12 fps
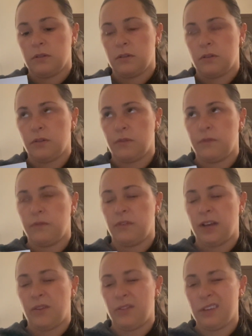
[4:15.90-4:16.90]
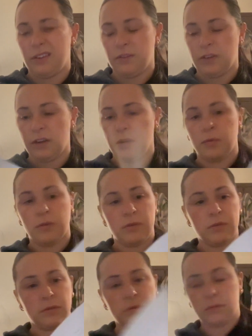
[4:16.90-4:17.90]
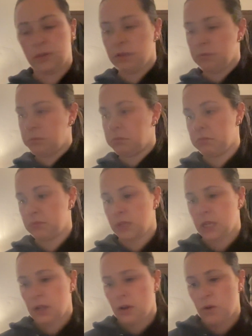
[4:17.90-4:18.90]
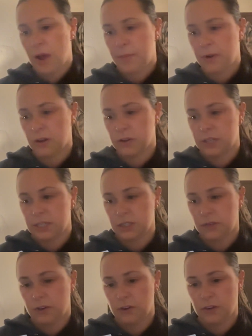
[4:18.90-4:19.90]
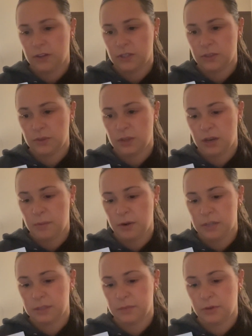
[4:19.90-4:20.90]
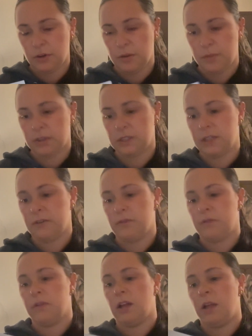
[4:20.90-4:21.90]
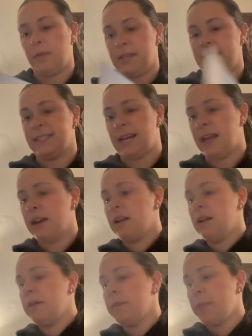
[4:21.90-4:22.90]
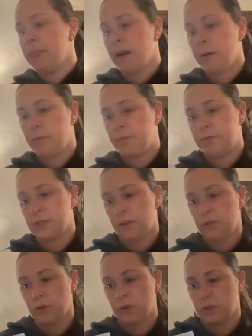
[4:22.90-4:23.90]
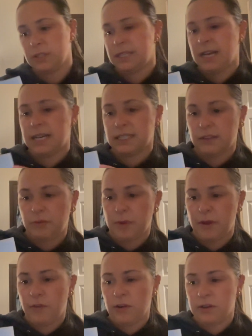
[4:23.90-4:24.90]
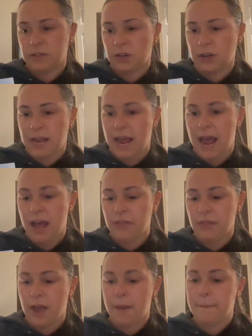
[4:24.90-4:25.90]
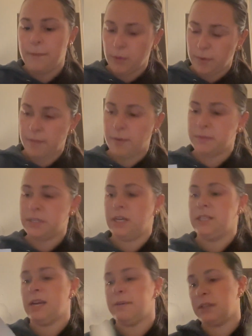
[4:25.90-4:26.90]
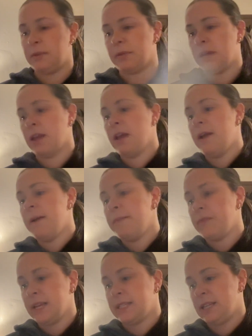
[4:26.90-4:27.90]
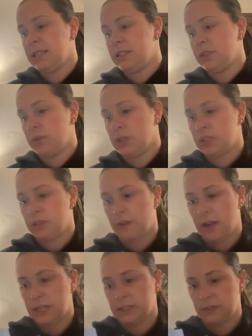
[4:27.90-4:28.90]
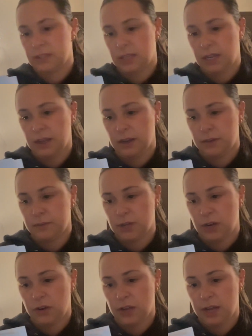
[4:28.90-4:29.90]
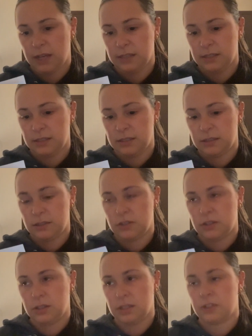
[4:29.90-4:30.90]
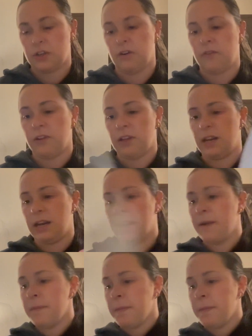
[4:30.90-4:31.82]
Confounding variable. Rapid alternation of interventions within the participant group. Multi-element design. The observer records yes if the behavior is occurring at that moment. Momentary time sampling. Extent to which the findings of the study can generalize external validity.